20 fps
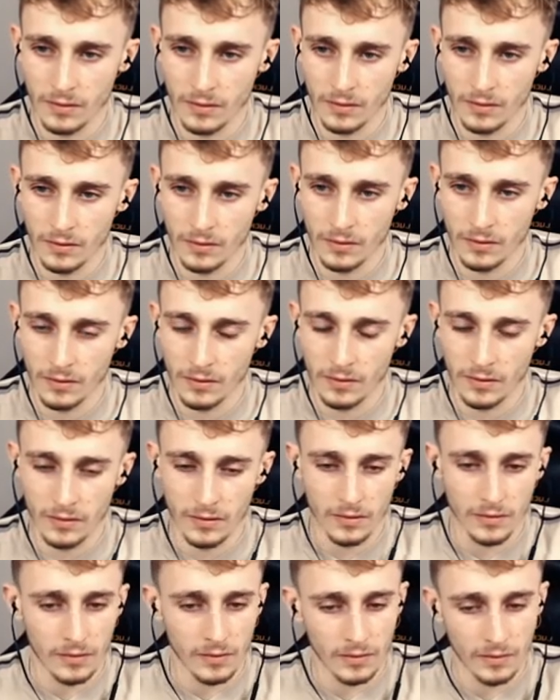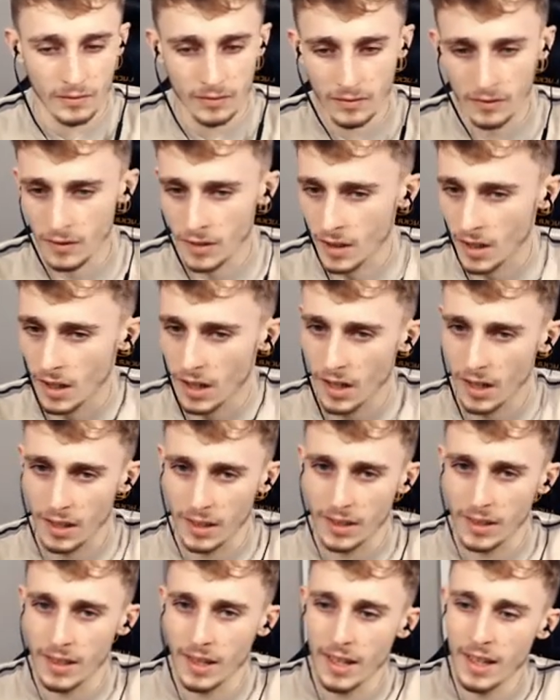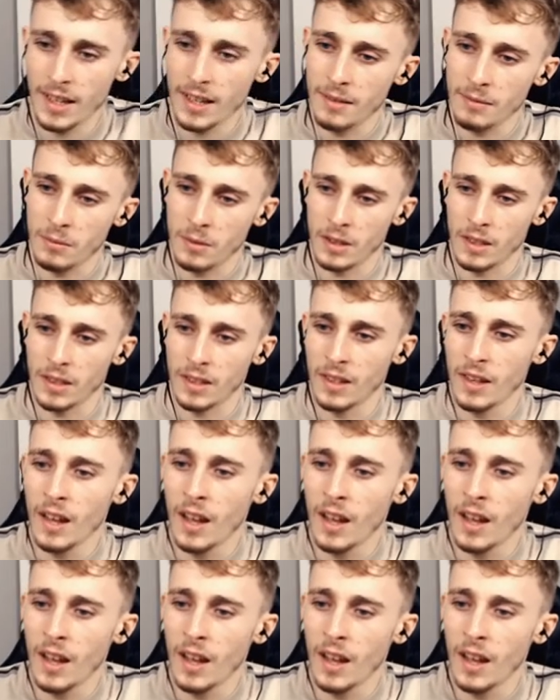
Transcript: God damn, man.